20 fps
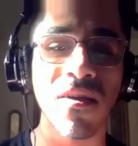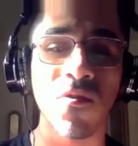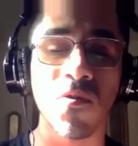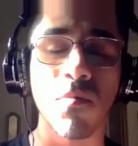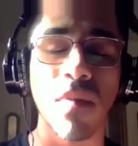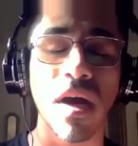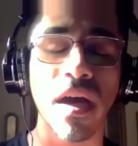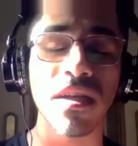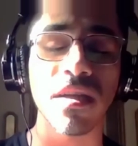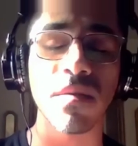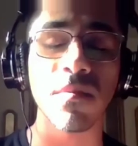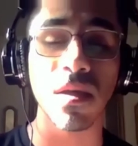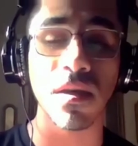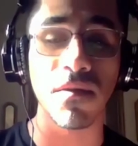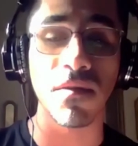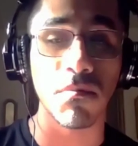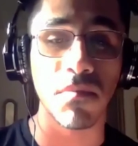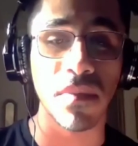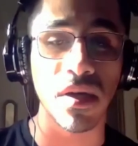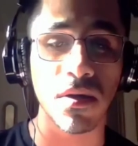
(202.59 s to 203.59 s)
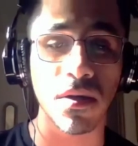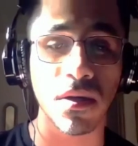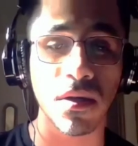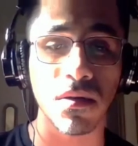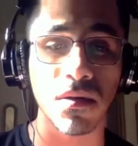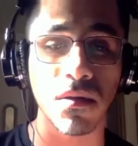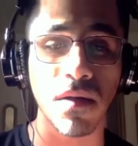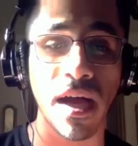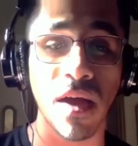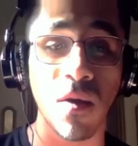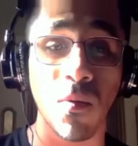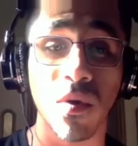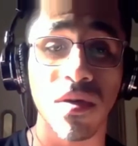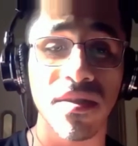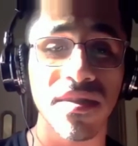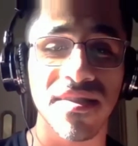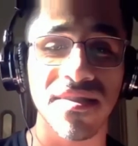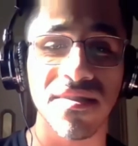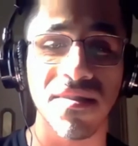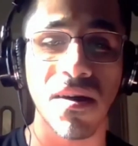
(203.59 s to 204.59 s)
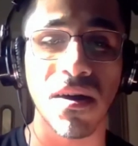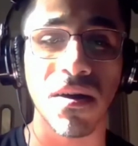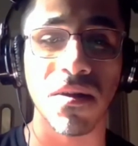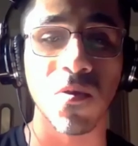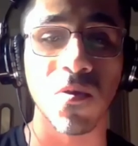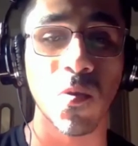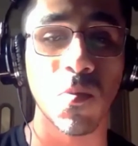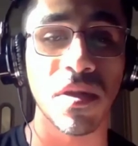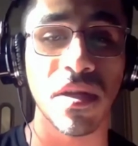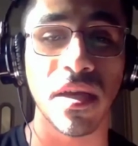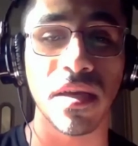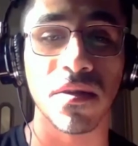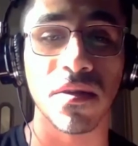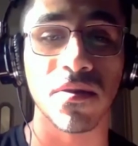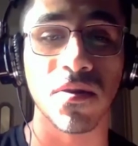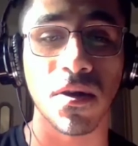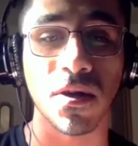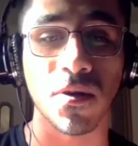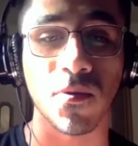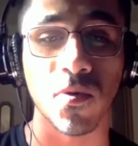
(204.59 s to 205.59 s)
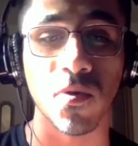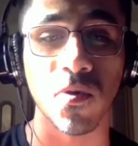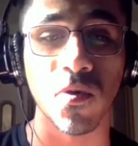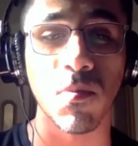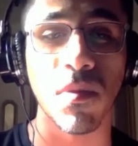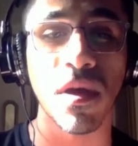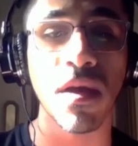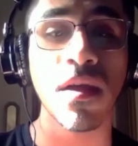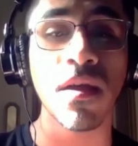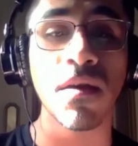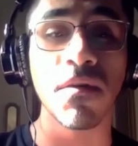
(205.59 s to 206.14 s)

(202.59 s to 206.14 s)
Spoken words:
reminding me of a miracle I once saw illuminate a dark room